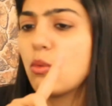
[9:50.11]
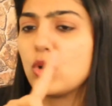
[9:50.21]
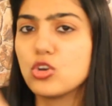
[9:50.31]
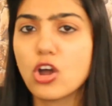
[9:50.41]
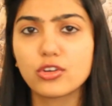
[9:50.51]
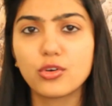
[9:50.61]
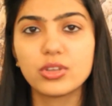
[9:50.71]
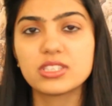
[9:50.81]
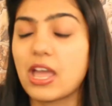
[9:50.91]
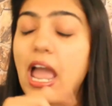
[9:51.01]
I would not
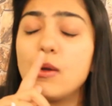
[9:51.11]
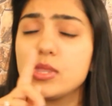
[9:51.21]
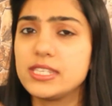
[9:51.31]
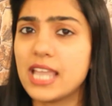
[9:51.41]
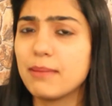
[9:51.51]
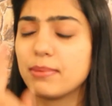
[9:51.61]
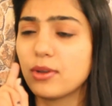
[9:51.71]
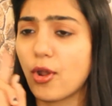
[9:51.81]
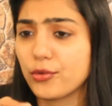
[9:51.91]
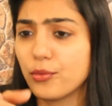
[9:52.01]
go in there. I would die
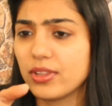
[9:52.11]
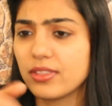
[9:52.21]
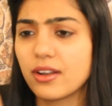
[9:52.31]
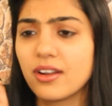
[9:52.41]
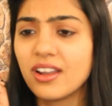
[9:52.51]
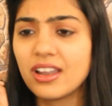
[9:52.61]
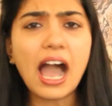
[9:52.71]
but not go in there.